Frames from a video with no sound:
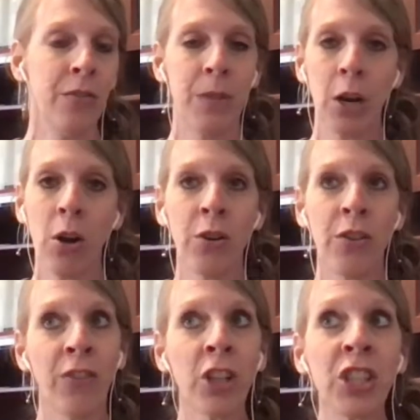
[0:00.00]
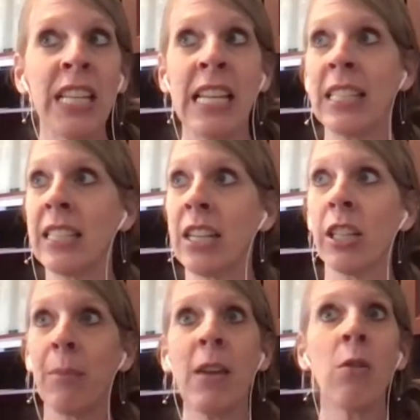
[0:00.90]
their own diversity
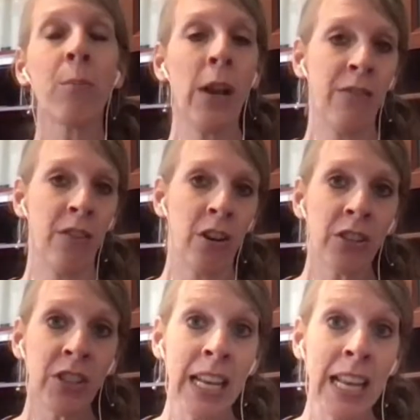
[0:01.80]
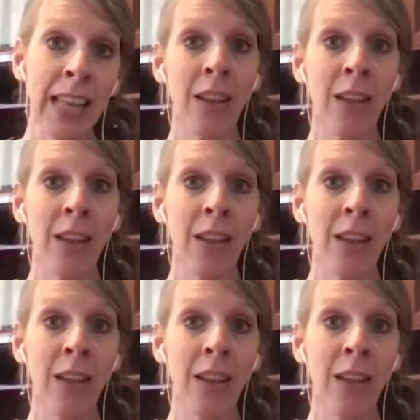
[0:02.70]
necessarily, but they were praying for their city,